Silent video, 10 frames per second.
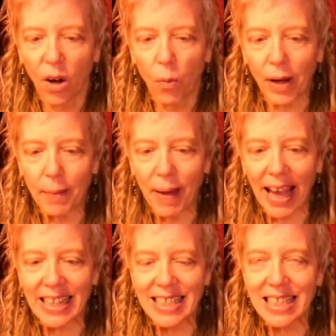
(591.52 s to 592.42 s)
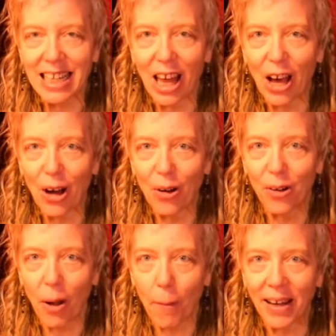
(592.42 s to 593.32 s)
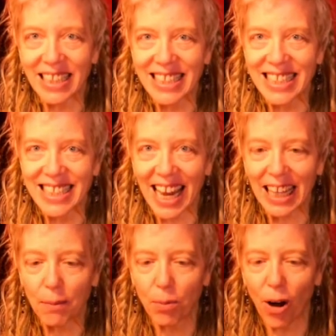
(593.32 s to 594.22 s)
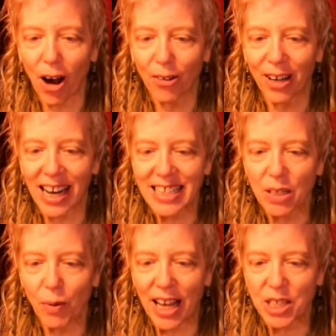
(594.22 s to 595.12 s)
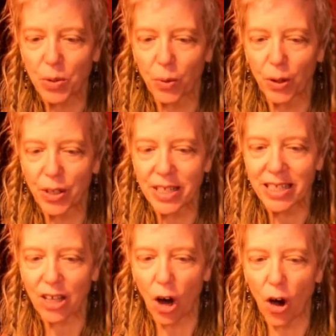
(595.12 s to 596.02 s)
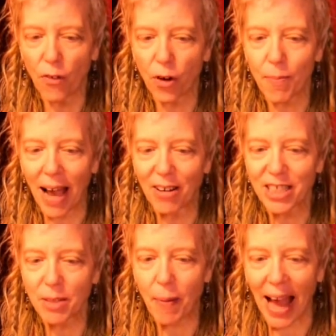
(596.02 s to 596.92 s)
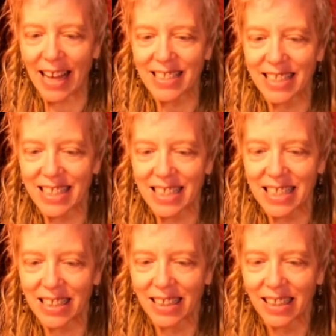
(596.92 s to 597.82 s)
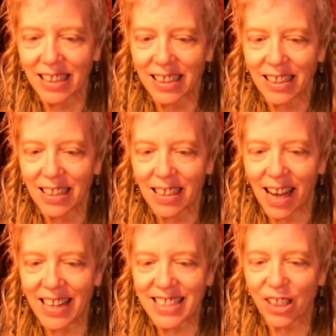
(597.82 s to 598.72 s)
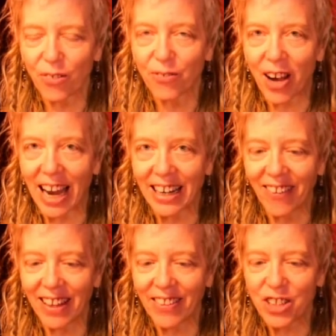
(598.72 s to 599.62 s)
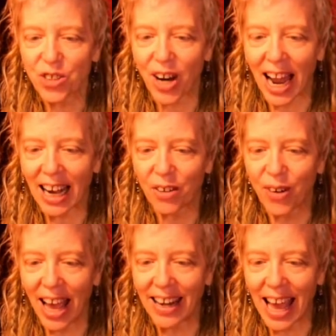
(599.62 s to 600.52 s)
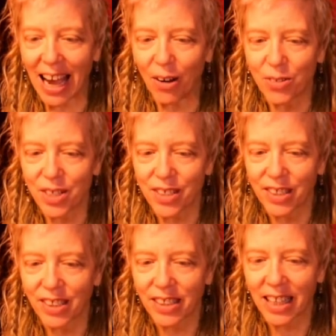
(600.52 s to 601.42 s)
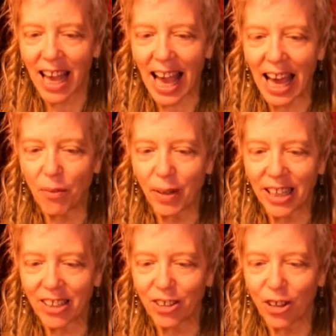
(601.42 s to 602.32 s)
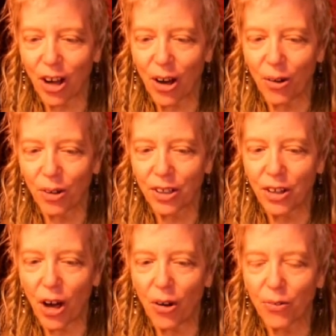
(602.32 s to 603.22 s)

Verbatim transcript: We made slow but steady progress westwards over mountain passes until finally the track ran out, and we could go no